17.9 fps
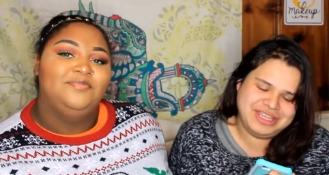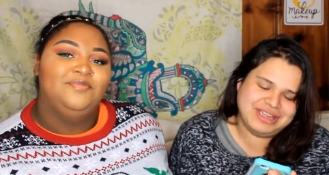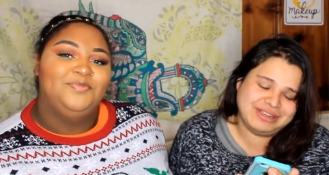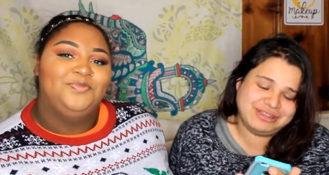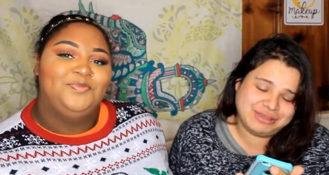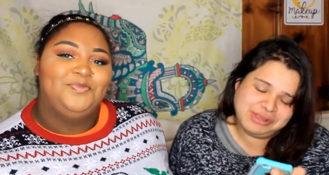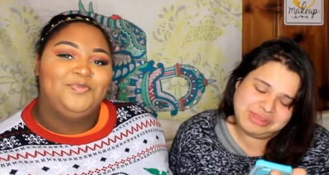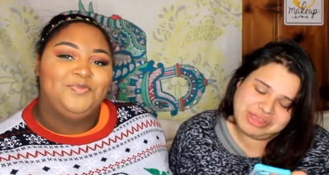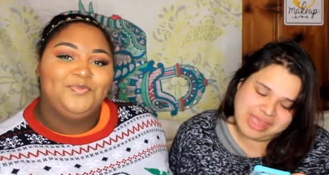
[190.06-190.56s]

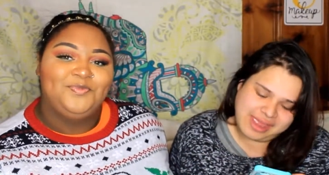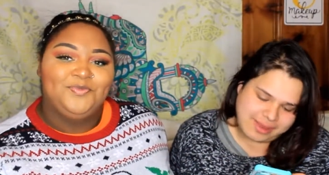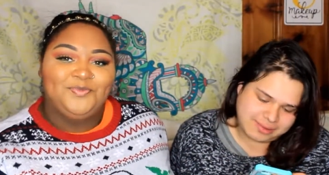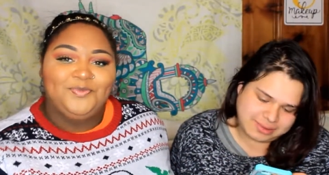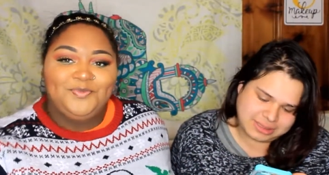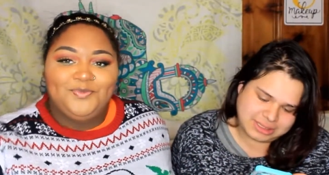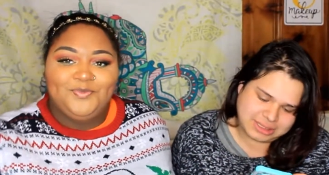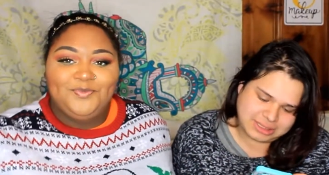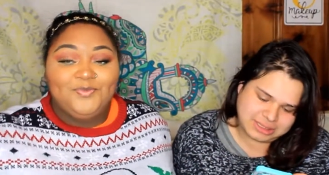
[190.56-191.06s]
Speaker 1: year
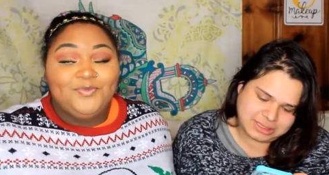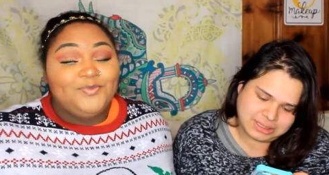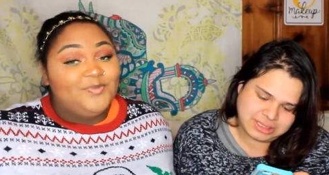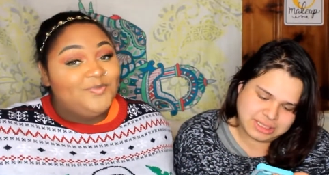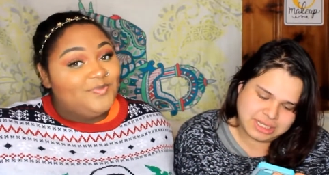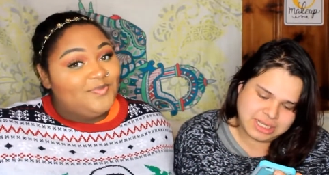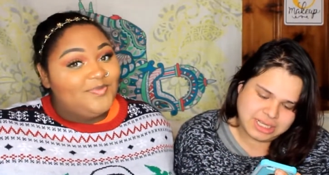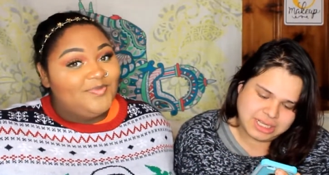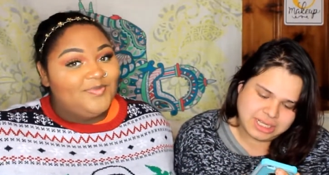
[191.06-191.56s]
2000.
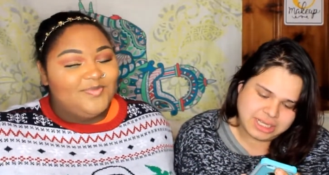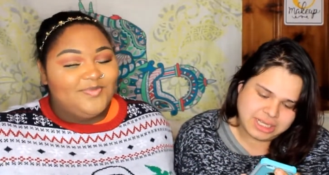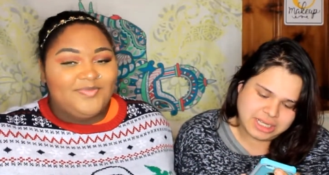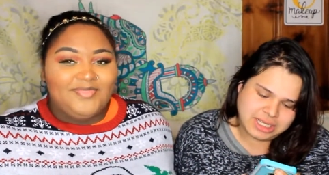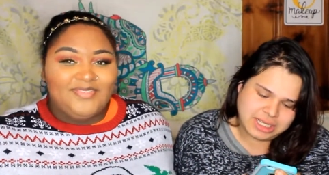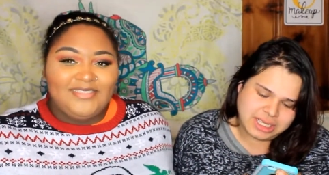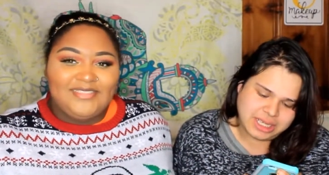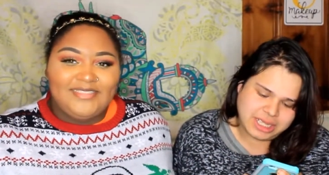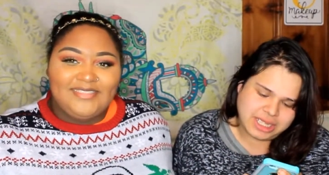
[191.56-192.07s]

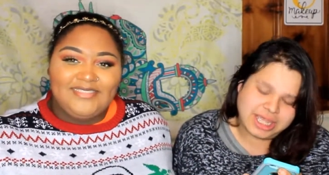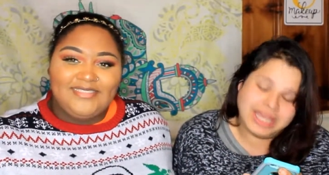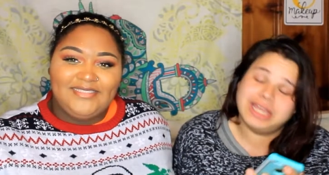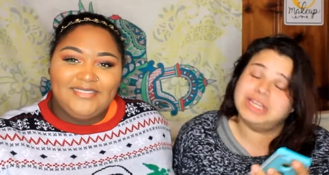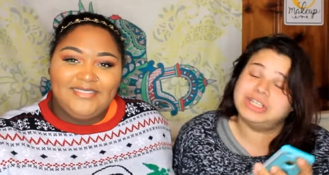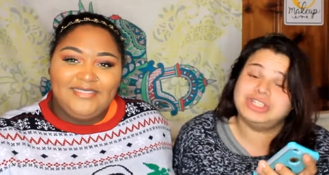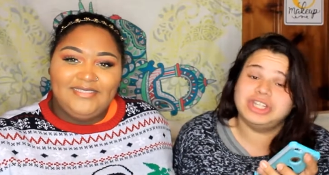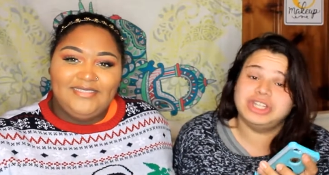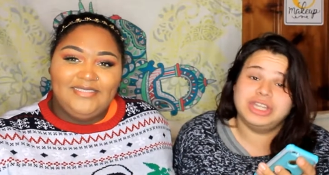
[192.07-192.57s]

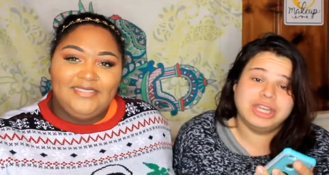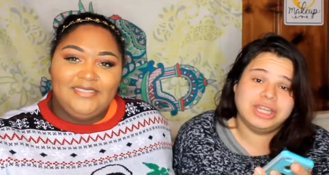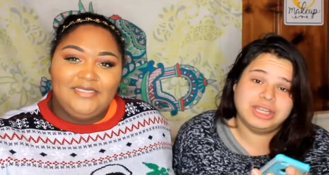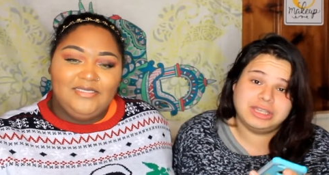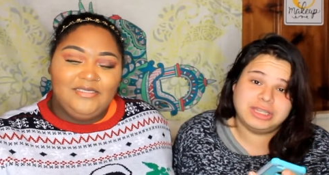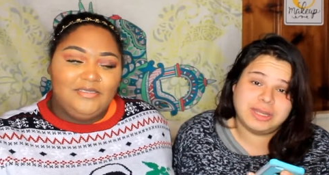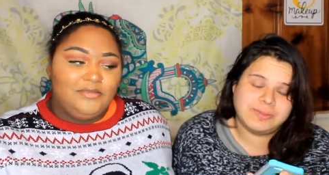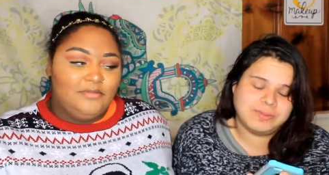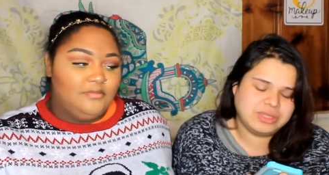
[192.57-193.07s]
And she
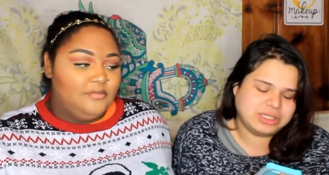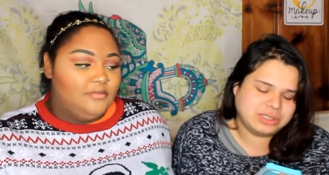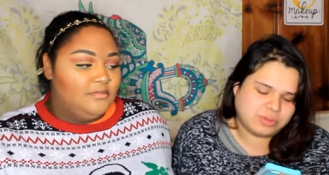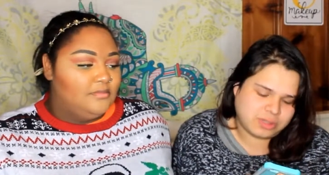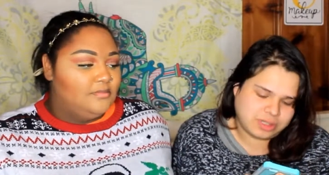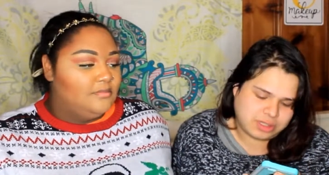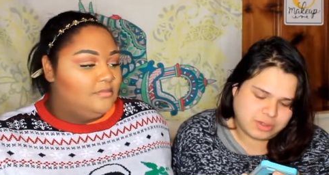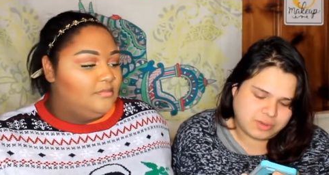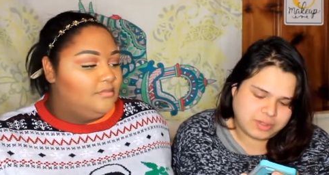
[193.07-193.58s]
didn't thumb this
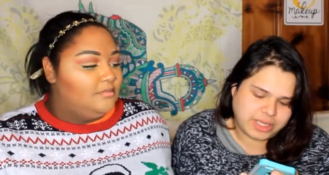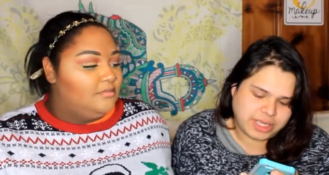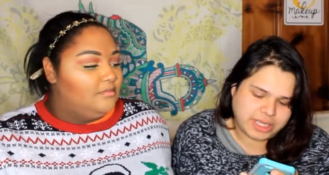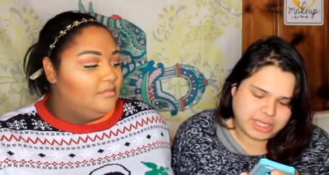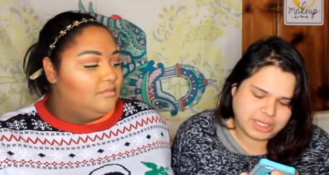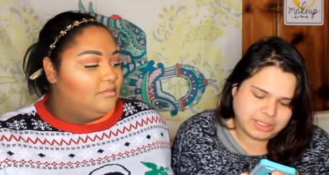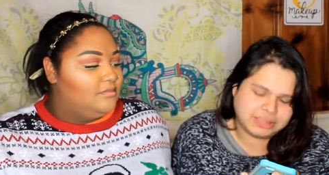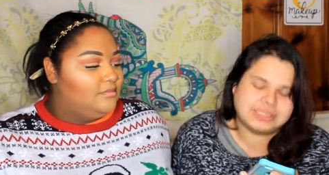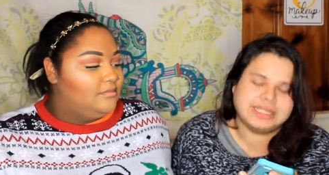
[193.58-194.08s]
one,
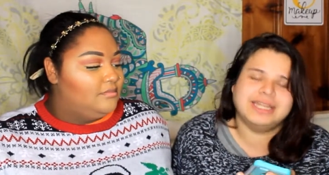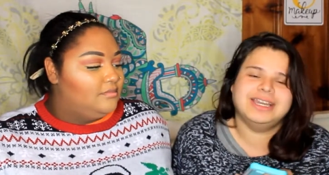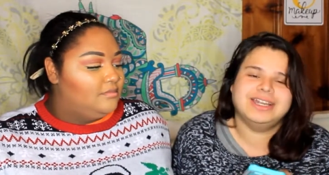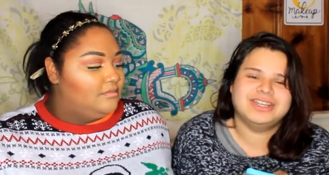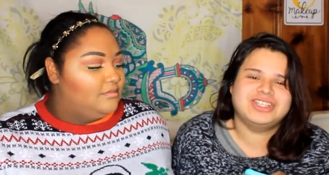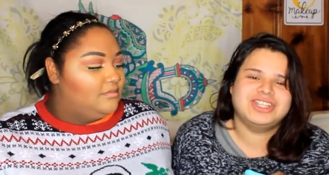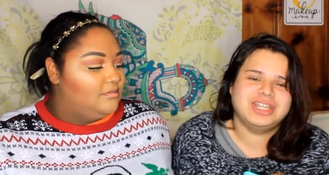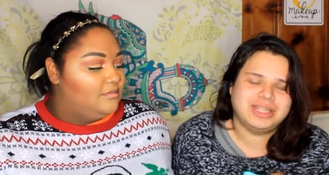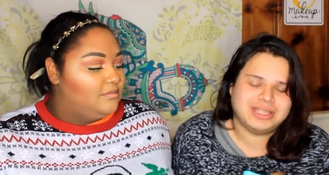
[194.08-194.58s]
okay? So
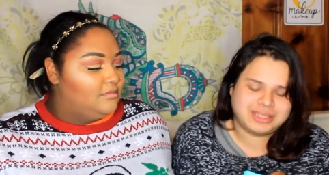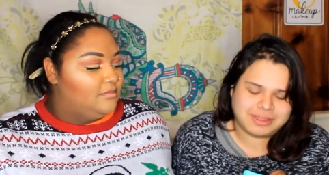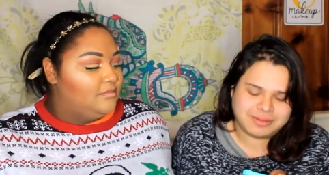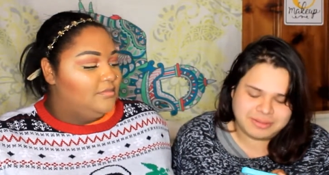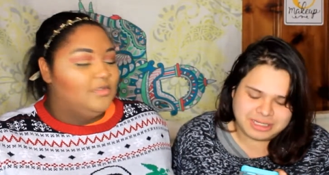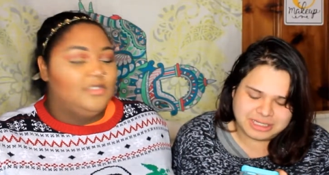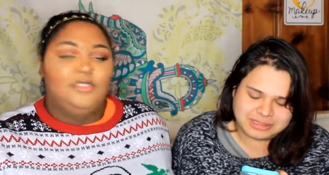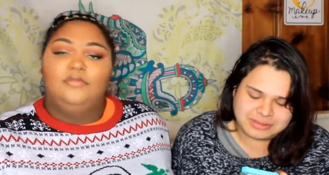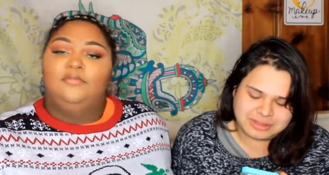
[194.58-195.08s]
now she did
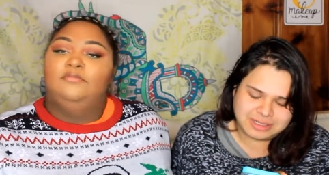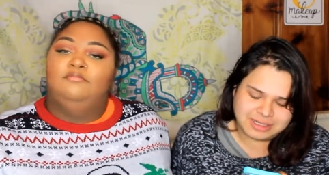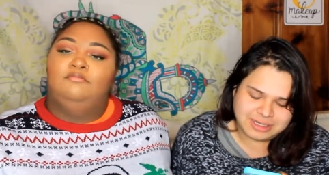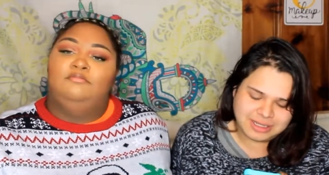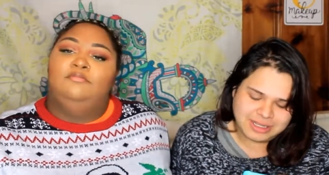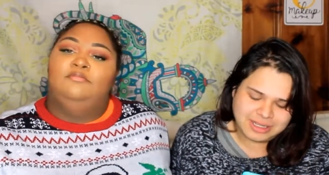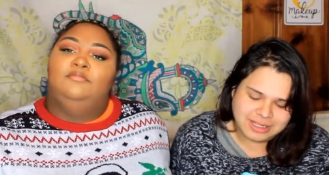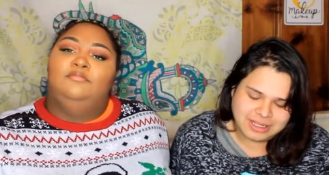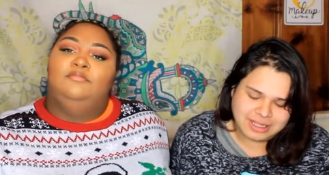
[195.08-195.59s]
thumb this one.
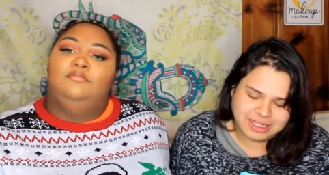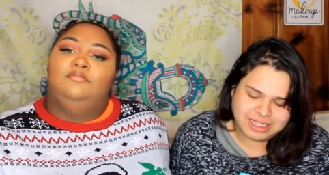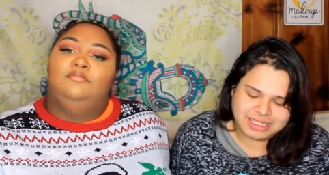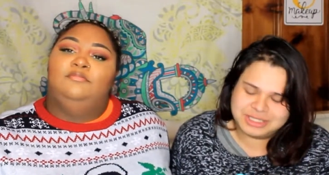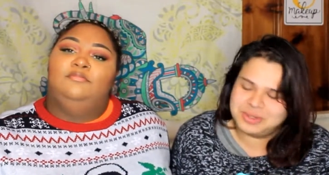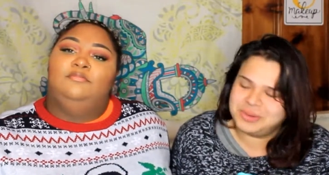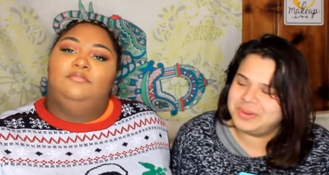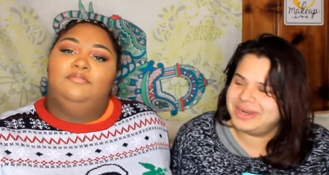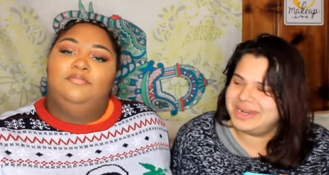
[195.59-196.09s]

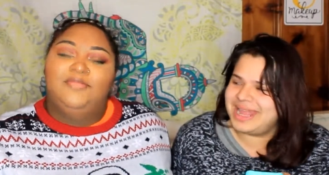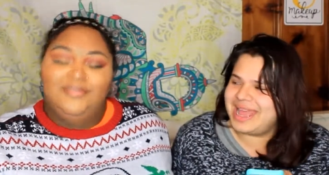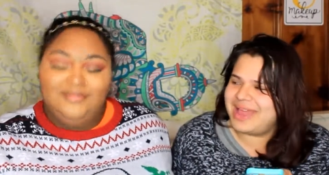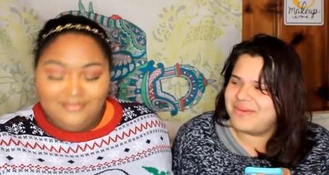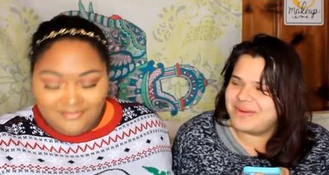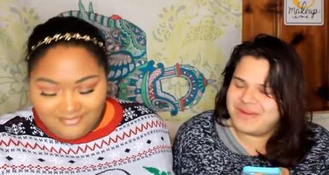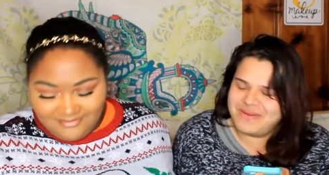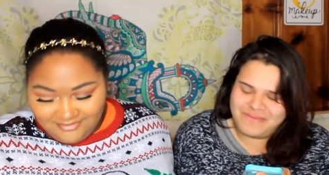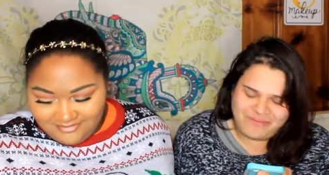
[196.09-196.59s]
It's one
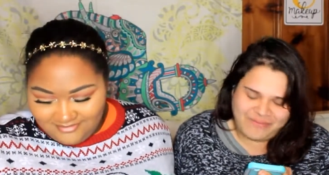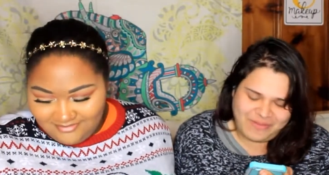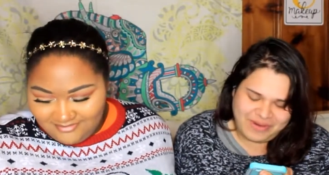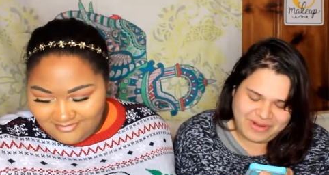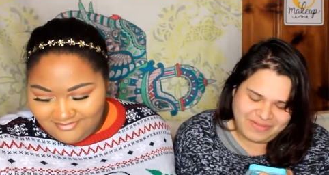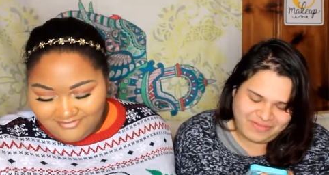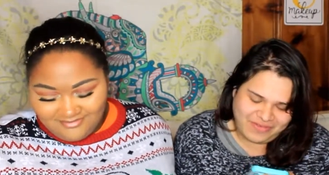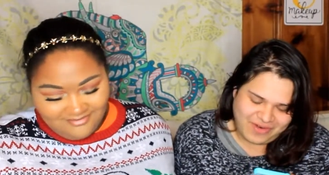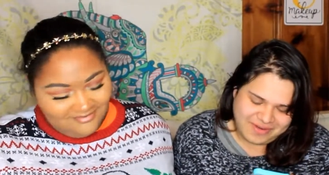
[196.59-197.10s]
hour and
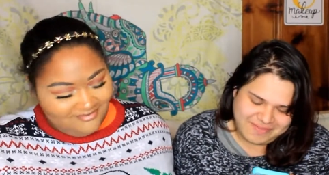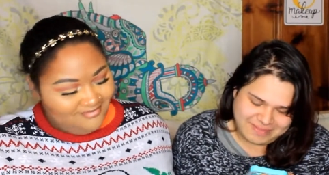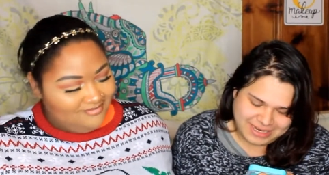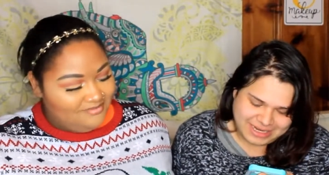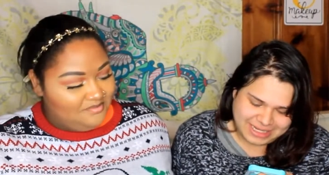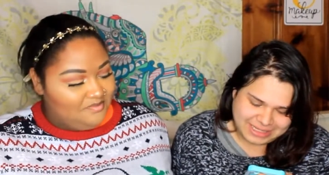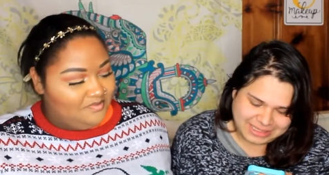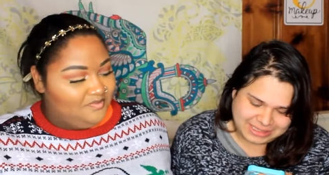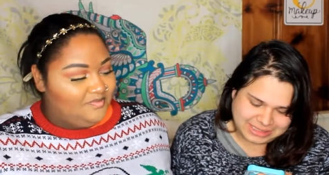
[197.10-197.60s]
44
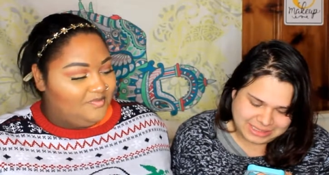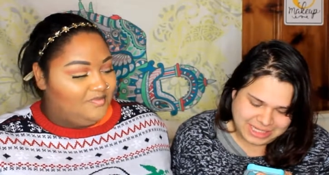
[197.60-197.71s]
minutes.